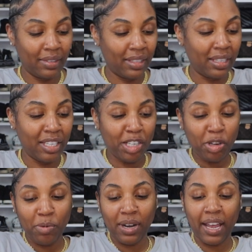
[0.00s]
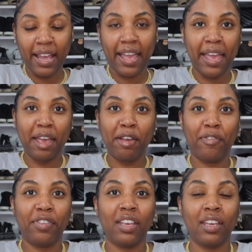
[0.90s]
Look what I
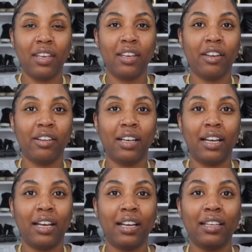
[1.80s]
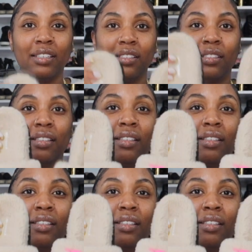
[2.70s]
have here, guys.